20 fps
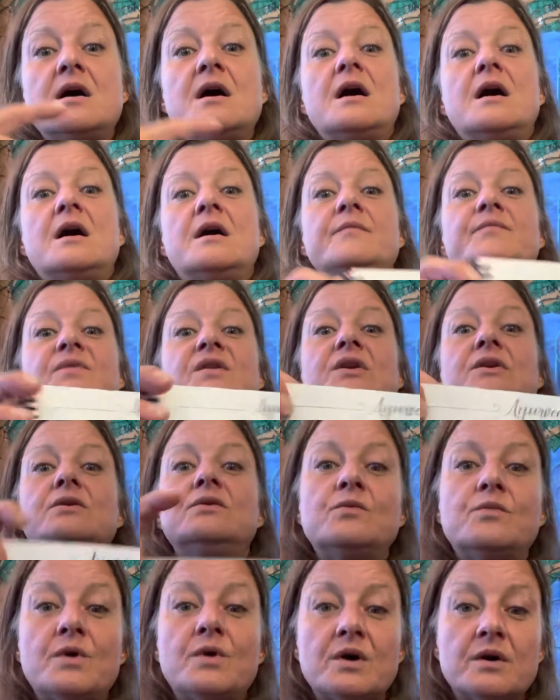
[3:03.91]
The
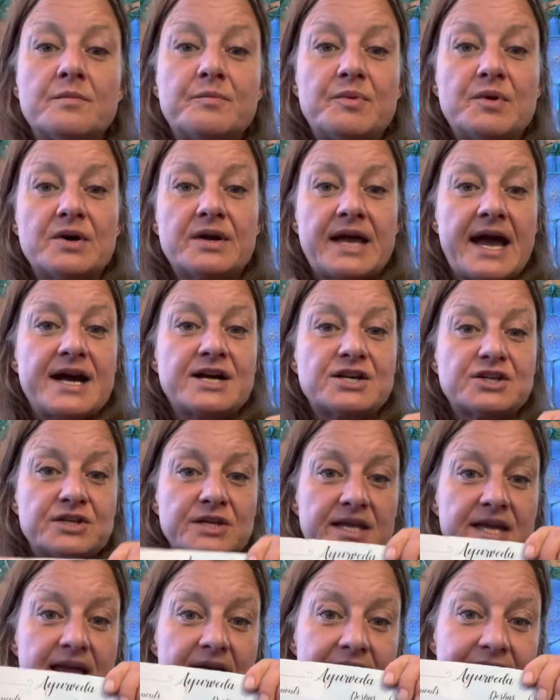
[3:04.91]
new workbook
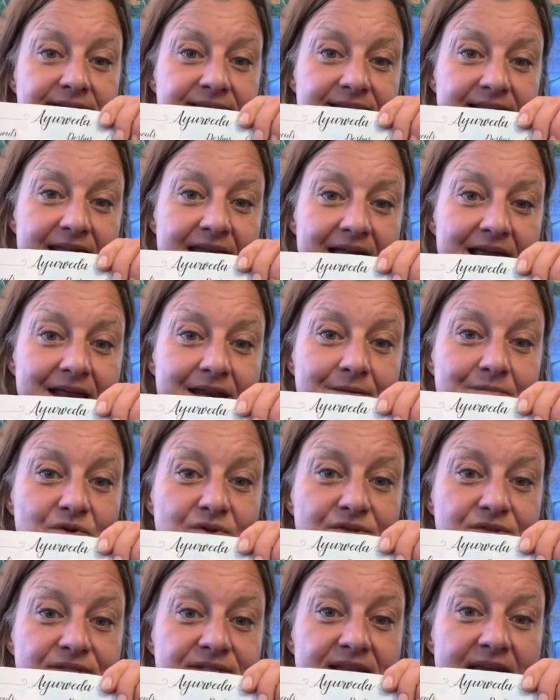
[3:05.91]
actually has the
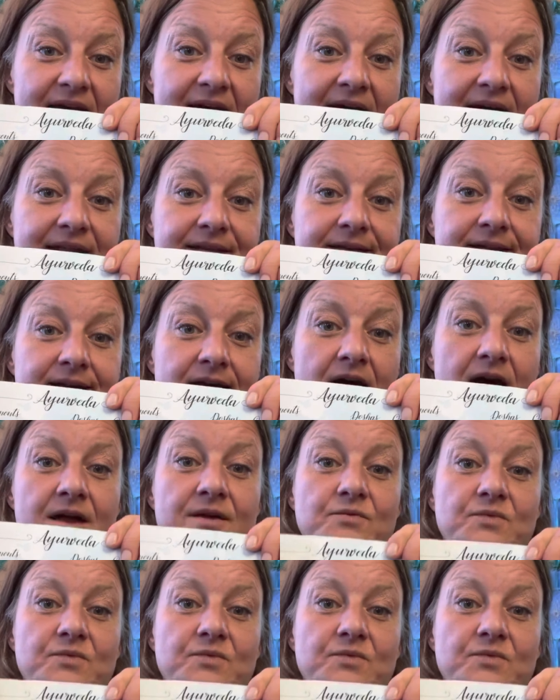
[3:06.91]
animals added on.